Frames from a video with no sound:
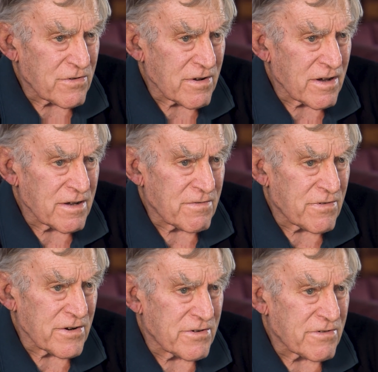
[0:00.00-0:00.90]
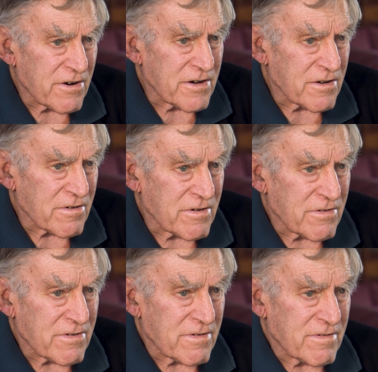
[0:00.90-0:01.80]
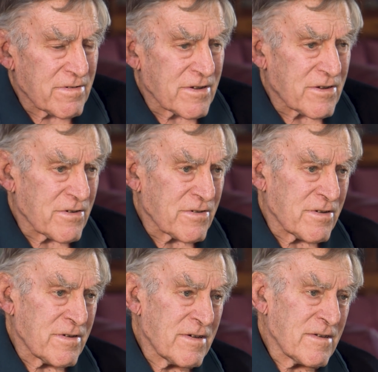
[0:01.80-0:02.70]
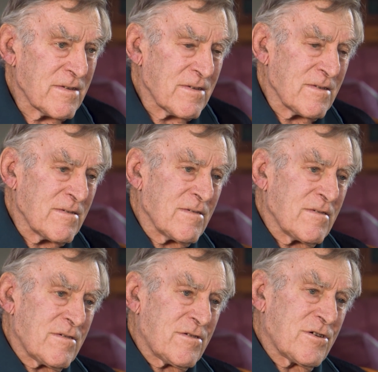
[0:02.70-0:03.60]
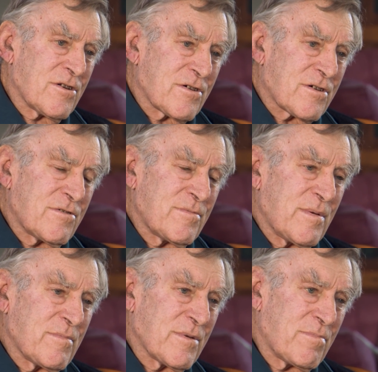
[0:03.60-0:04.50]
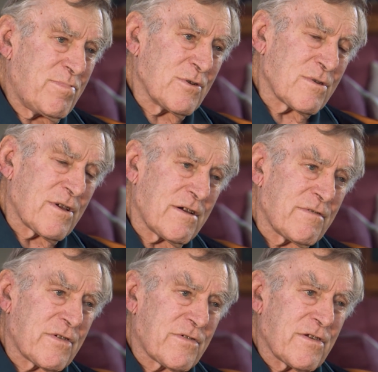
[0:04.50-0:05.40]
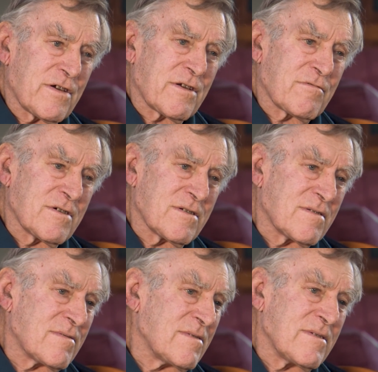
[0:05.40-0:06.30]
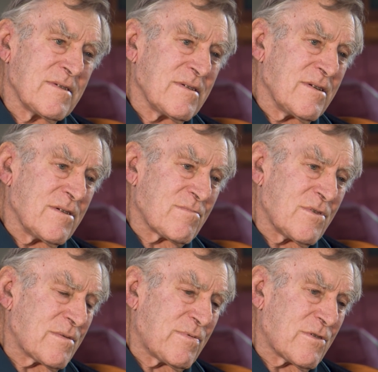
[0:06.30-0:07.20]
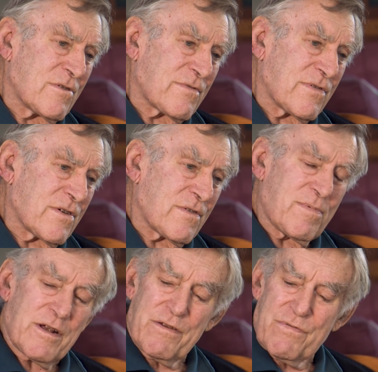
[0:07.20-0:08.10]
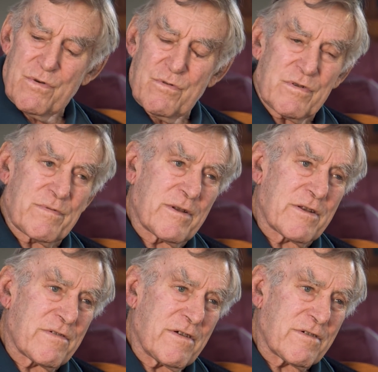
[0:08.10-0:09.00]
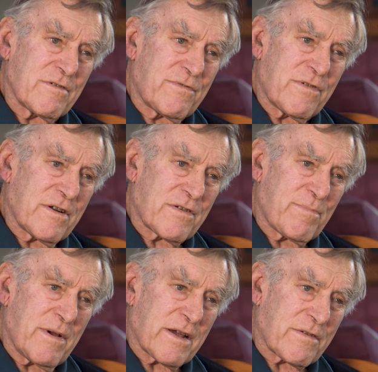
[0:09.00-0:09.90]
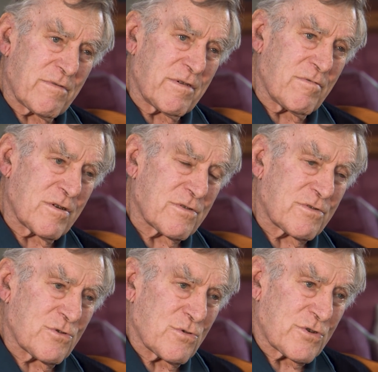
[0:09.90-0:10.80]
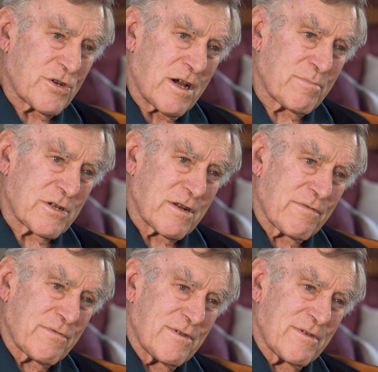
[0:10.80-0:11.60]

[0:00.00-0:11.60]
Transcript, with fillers: used to hate Fred's training runs, because he, you know, I can remember Bill Davis saying, well, it might be all right for those bloody forwards, but it's no good for us backs, we want short, sharp stuff.